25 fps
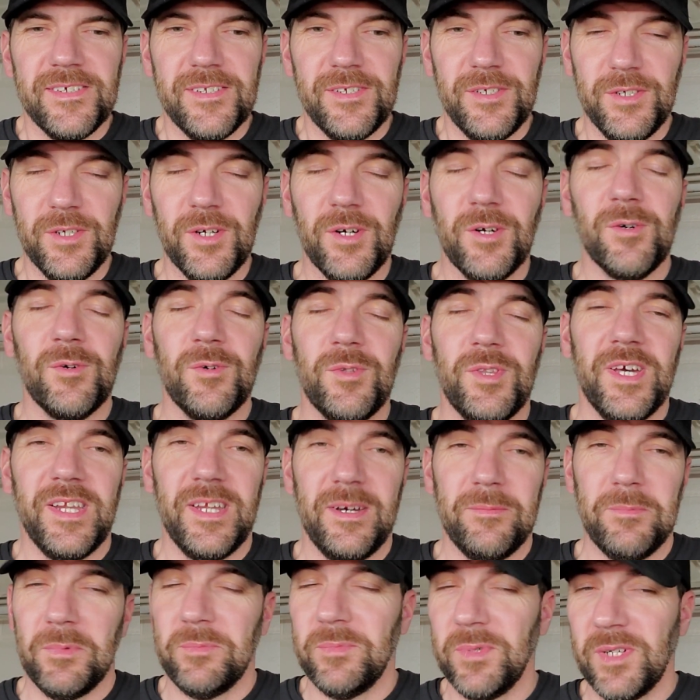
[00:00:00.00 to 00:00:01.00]
know that
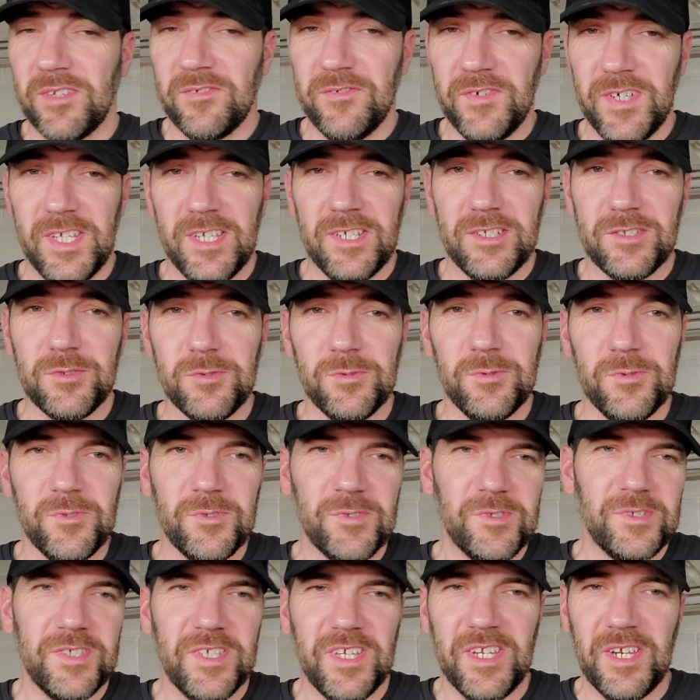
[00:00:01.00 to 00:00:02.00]
I'm a big fan of tools
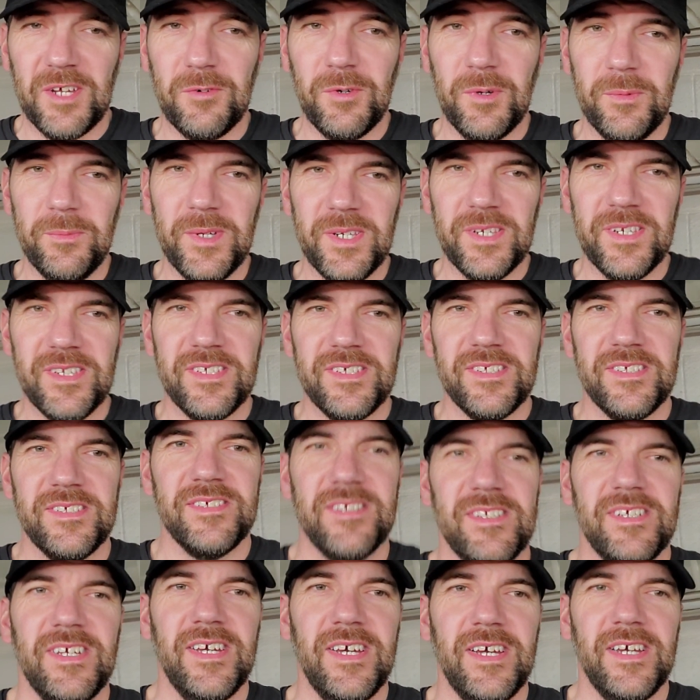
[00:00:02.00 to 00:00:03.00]
and equipment.
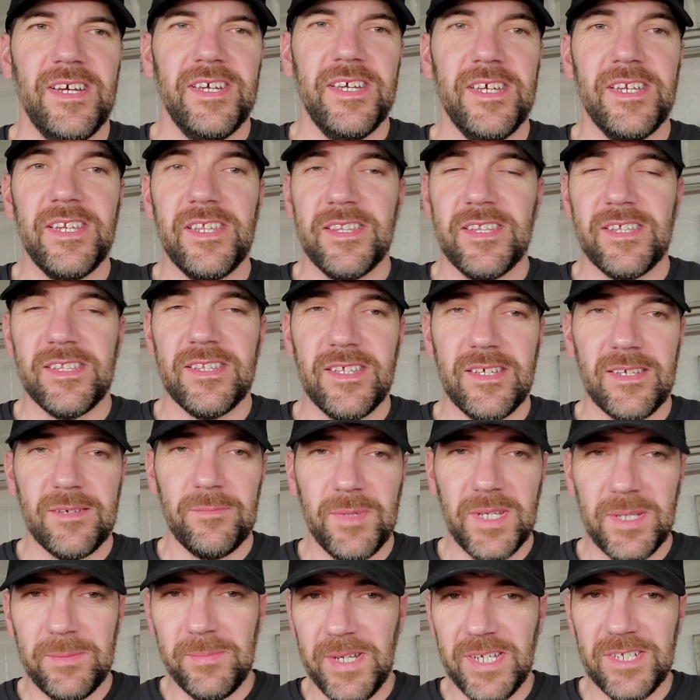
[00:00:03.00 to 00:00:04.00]
Anything that can
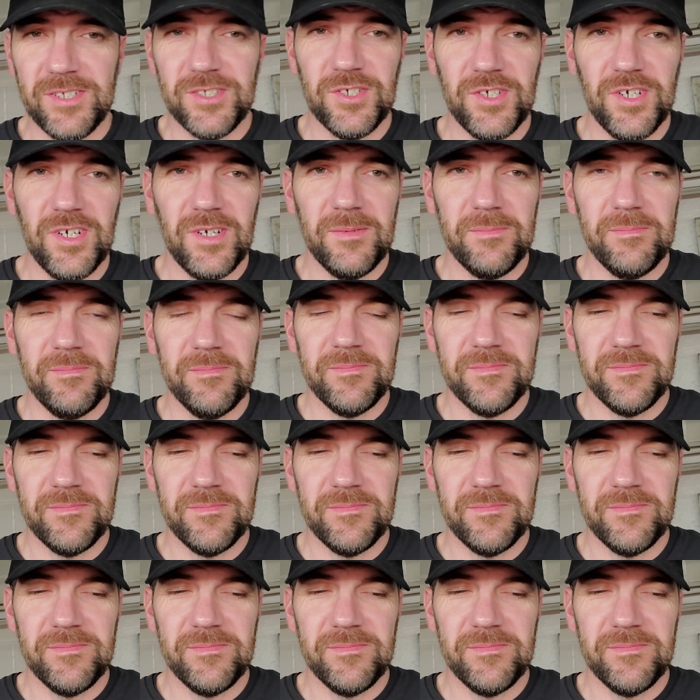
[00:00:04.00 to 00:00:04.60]
make my job